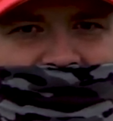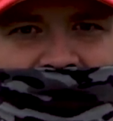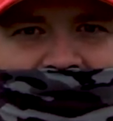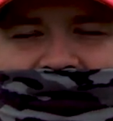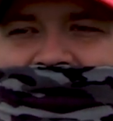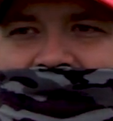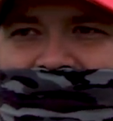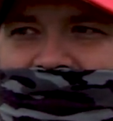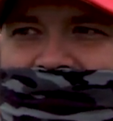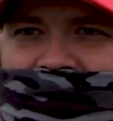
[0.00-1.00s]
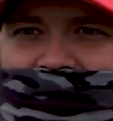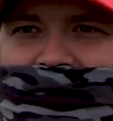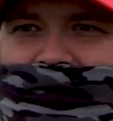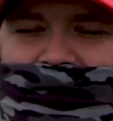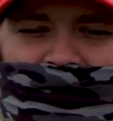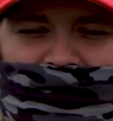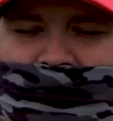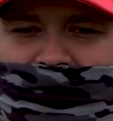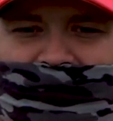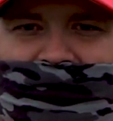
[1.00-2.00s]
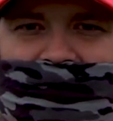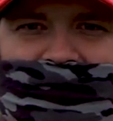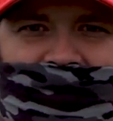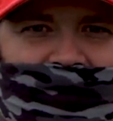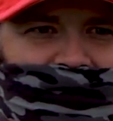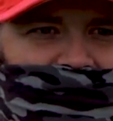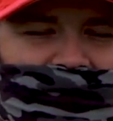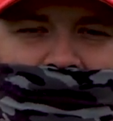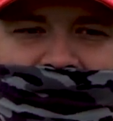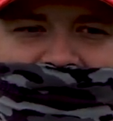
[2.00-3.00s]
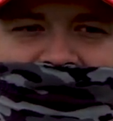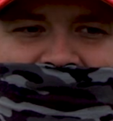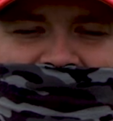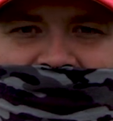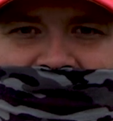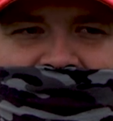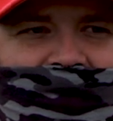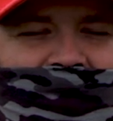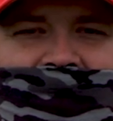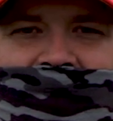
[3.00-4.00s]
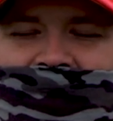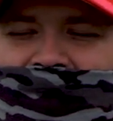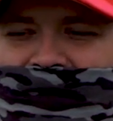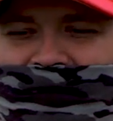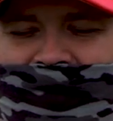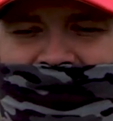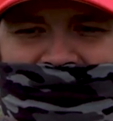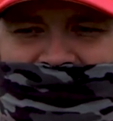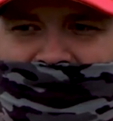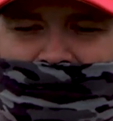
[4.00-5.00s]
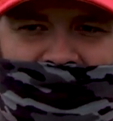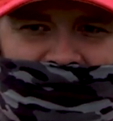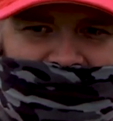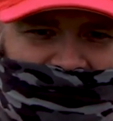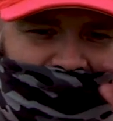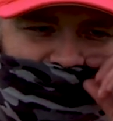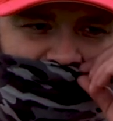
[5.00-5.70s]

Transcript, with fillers: thought, they've continued to just believe in themselves, can believe in each other, uh, fight as teammates, fight